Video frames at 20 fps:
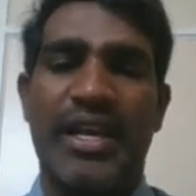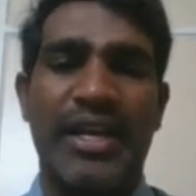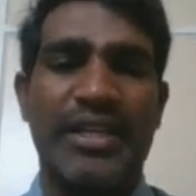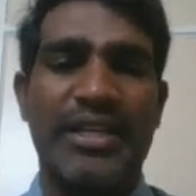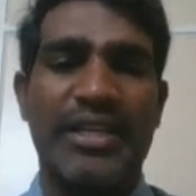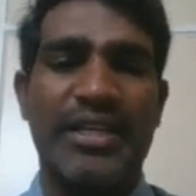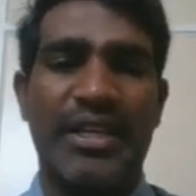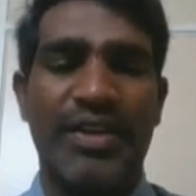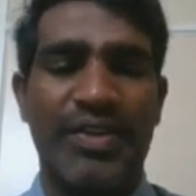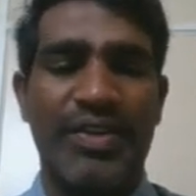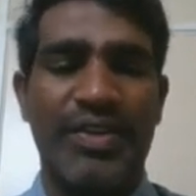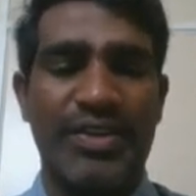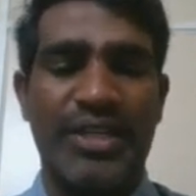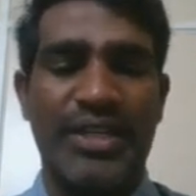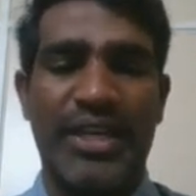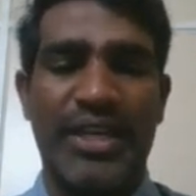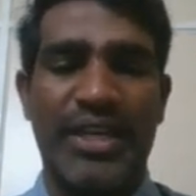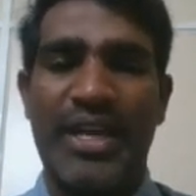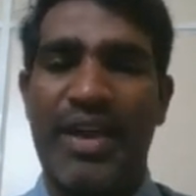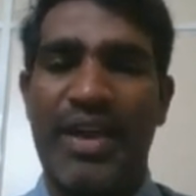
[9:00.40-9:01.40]
Each and
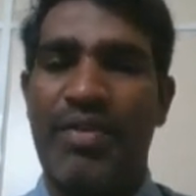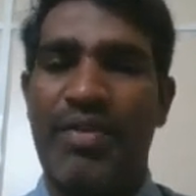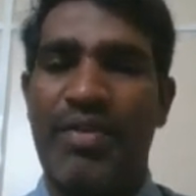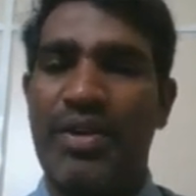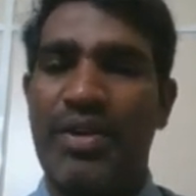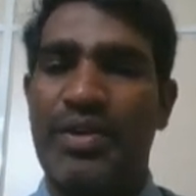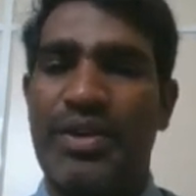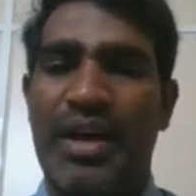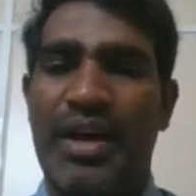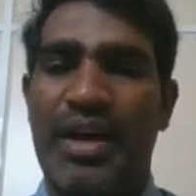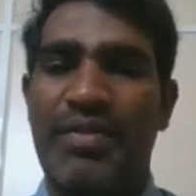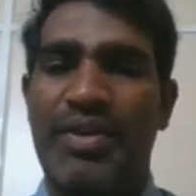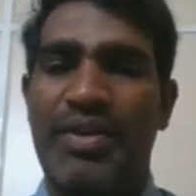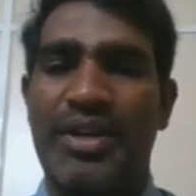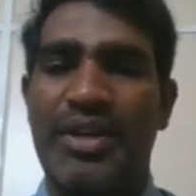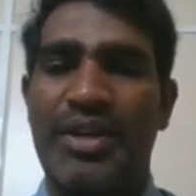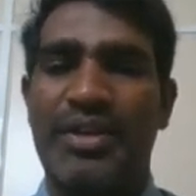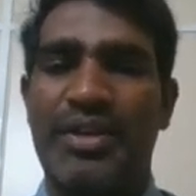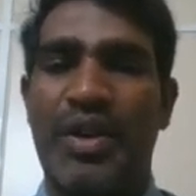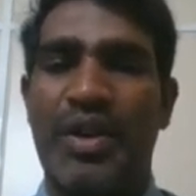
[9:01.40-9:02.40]
everything I want to
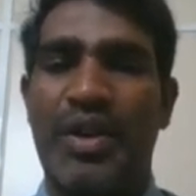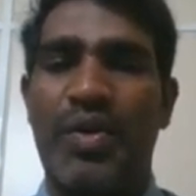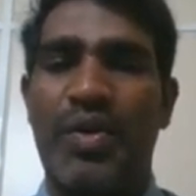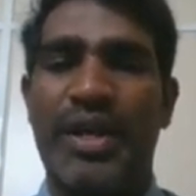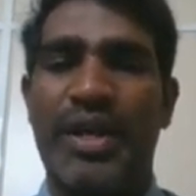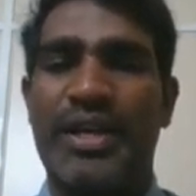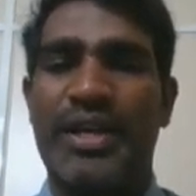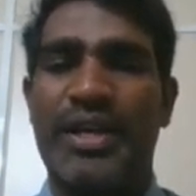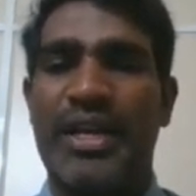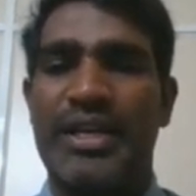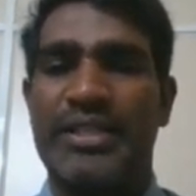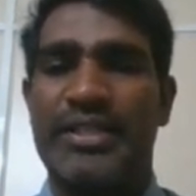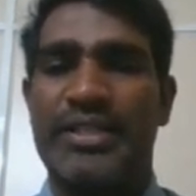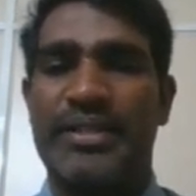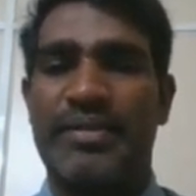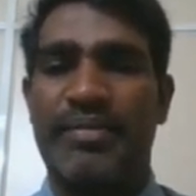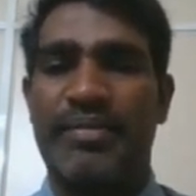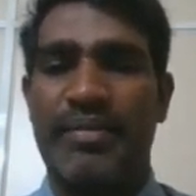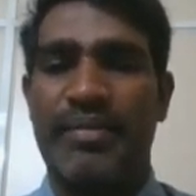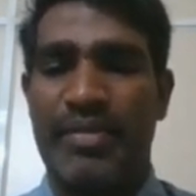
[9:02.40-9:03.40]
convert into the lower
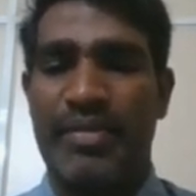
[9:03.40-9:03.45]
case.